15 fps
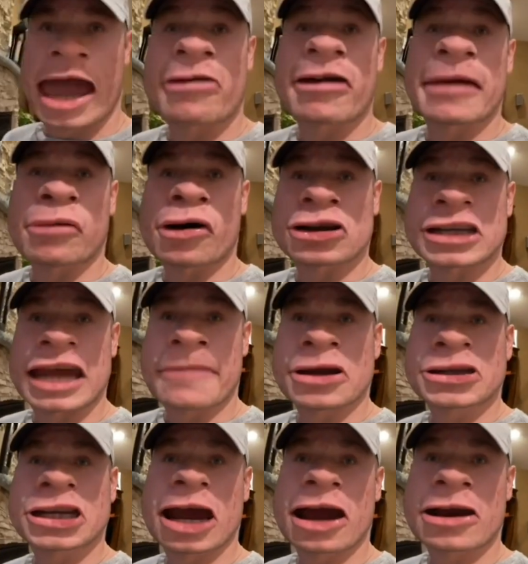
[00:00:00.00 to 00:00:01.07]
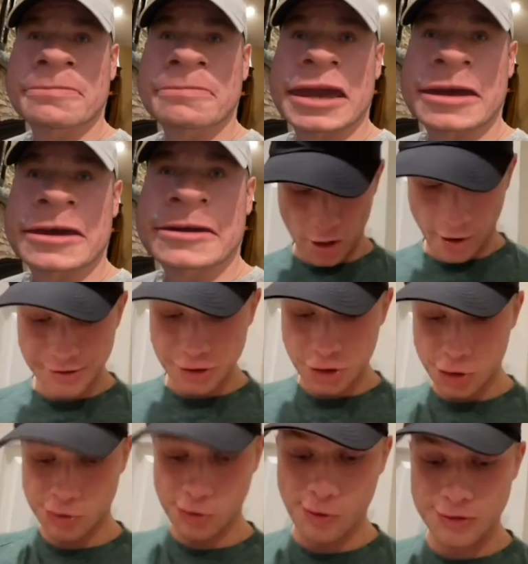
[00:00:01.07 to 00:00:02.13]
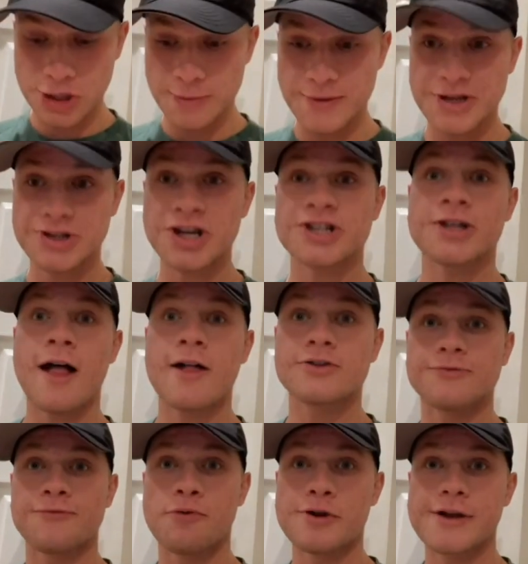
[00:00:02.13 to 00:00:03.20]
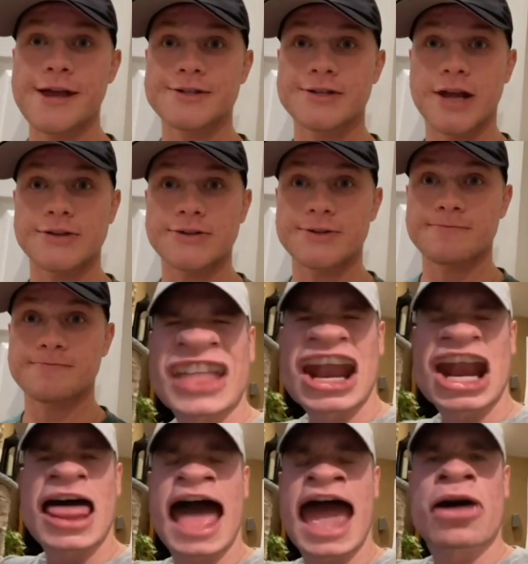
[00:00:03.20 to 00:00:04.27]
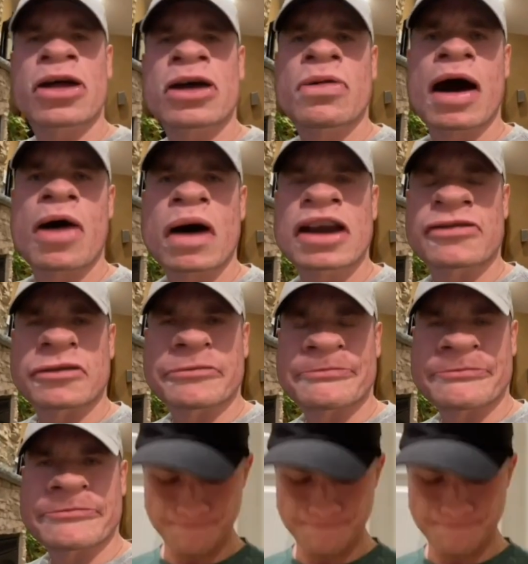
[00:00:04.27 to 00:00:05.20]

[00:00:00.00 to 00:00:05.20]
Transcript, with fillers: All right, boys, how much are gonna be? All right, so your total's gonna be six dollars and forty-eight cents. No, no, no, I only want one of them.